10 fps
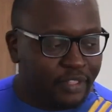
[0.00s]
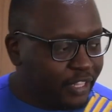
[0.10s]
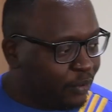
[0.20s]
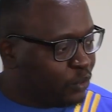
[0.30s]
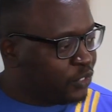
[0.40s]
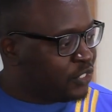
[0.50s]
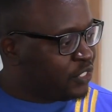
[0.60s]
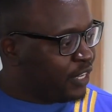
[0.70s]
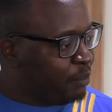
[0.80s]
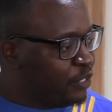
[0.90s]
that
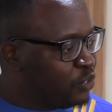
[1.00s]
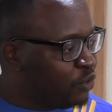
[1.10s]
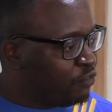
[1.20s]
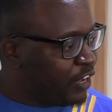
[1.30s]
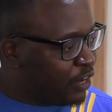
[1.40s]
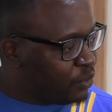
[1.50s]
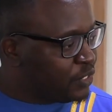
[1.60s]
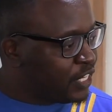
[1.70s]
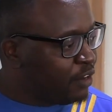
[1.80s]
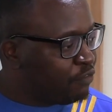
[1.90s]
was a bit of a
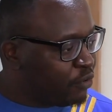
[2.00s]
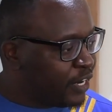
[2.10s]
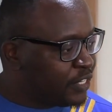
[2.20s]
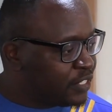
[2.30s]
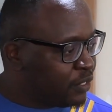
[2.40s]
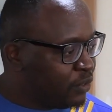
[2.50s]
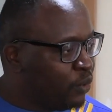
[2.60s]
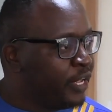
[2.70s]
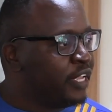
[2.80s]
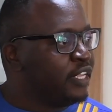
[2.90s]
concern for us,
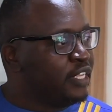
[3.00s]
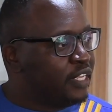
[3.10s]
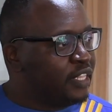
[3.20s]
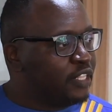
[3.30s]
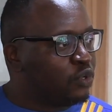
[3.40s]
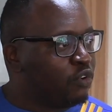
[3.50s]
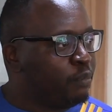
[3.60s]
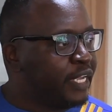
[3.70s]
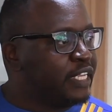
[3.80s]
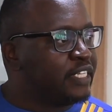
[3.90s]
knowing the sort
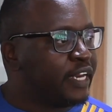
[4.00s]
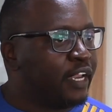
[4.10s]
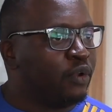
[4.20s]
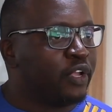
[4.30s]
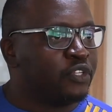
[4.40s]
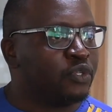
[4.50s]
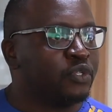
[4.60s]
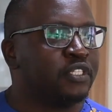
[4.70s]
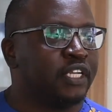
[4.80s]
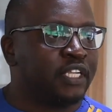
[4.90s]
of budgetary
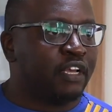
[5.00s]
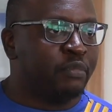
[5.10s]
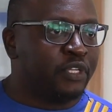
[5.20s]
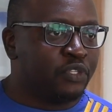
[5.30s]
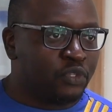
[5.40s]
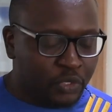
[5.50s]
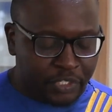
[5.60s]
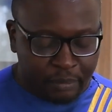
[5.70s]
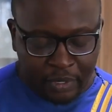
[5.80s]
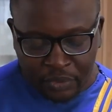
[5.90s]
allocations that have been talked
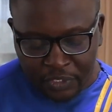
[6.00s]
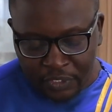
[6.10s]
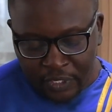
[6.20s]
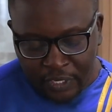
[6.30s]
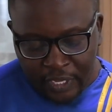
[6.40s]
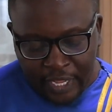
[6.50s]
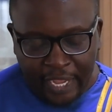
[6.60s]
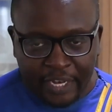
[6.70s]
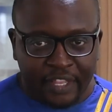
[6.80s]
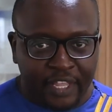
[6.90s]
about.
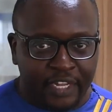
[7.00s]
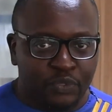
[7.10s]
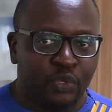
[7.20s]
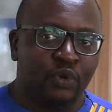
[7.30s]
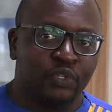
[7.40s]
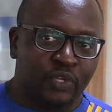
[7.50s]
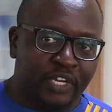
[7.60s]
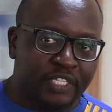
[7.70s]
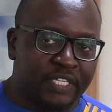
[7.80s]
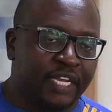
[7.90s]
And that we also
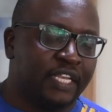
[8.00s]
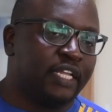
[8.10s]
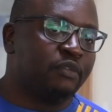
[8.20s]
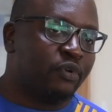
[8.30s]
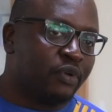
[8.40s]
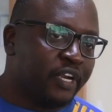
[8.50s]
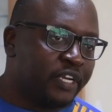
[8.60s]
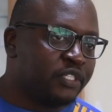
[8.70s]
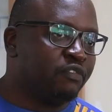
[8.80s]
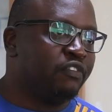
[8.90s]
understand that
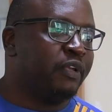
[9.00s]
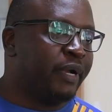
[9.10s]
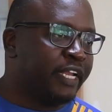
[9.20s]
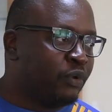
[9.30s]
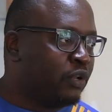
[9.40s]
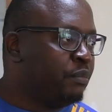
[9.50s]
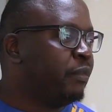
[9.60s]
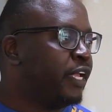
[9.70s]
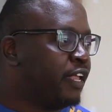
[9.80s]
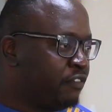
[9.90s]
progressively money will be
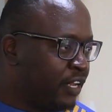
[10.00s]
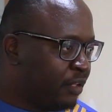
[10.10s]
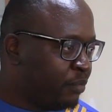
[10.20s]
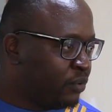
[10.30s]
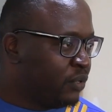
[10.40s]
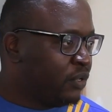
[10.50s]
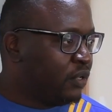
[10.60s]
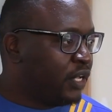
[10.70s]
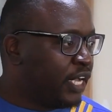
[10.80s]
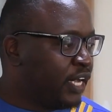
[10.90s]
made available,
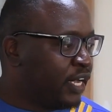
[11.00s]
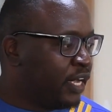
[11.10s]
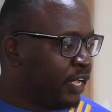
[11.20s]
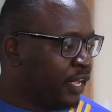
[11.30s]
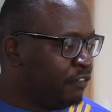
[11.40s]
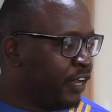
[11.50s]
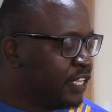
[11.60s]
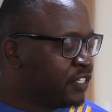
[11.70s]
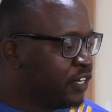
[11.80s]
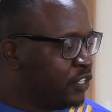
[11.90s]
even
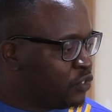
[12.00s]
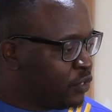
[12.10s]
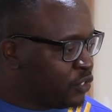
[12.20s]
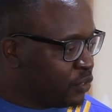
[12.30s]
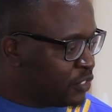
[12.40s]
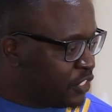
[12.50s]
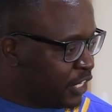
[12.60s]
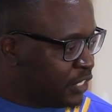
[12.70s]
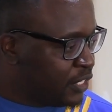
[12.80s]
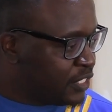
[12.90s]
as registrations
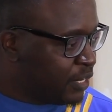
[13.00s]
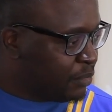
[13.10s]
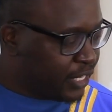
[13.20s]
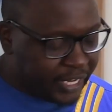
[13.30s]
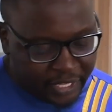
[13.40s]
change and something like